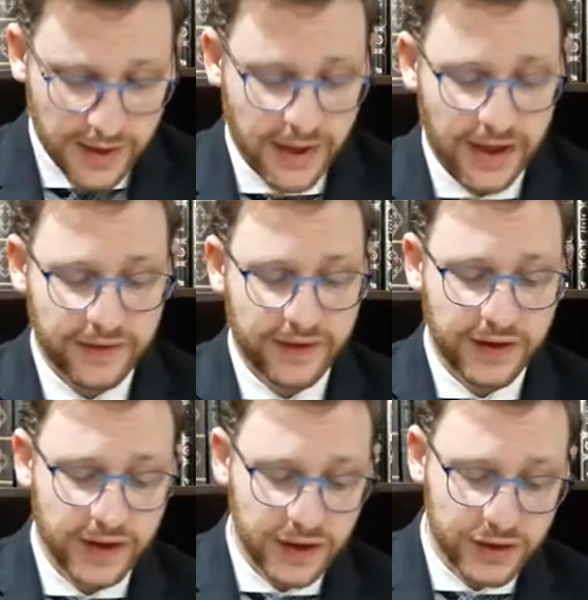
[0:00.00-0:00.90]
And
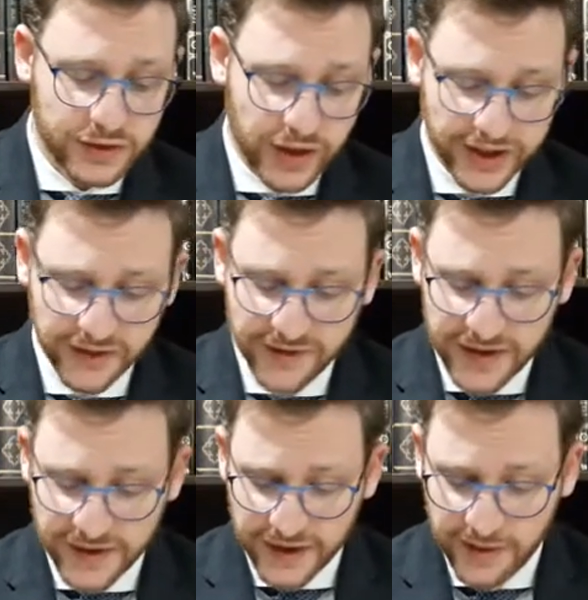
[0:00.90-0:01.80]
he tried
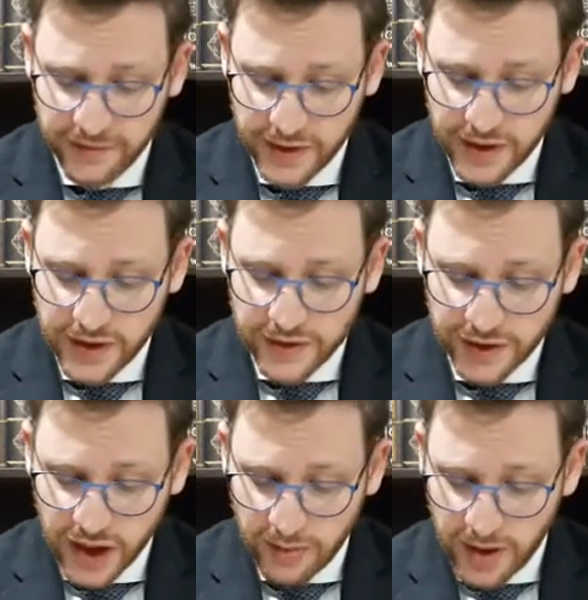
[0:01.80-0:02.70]
convincing him
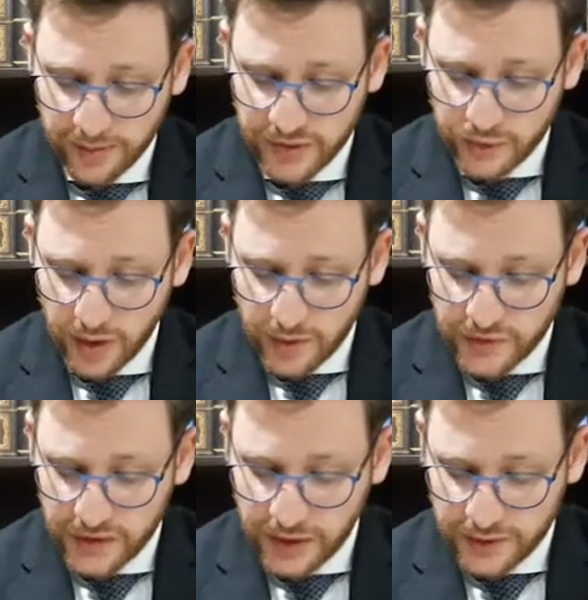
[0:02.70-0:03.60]
to come up to
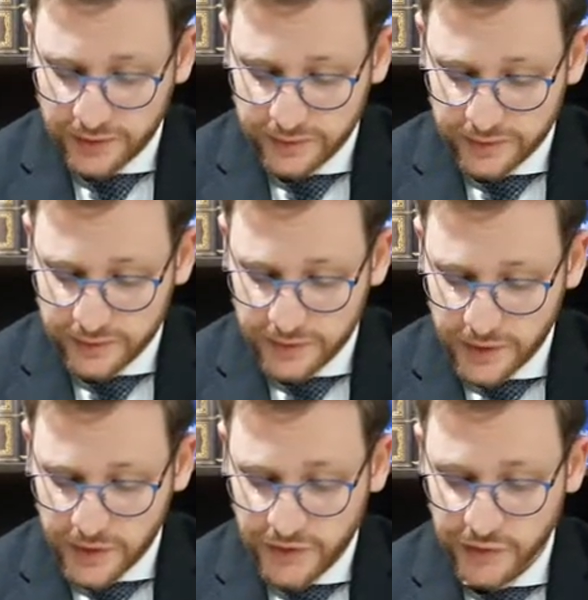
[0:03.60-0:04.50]
Ramos Gilad.
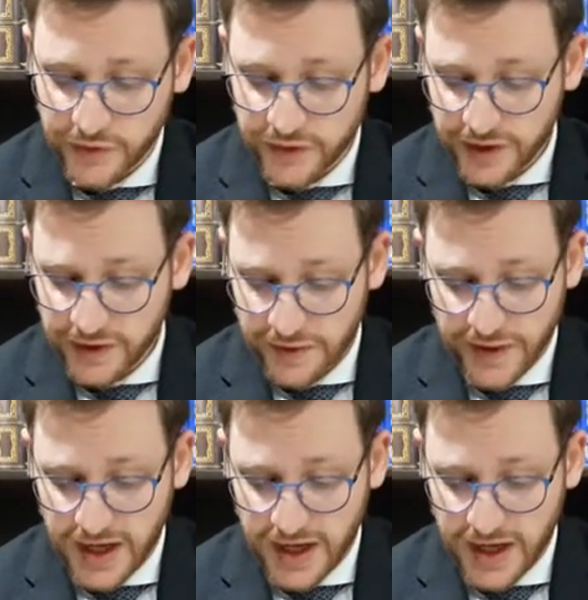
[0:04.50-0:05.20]
So you see that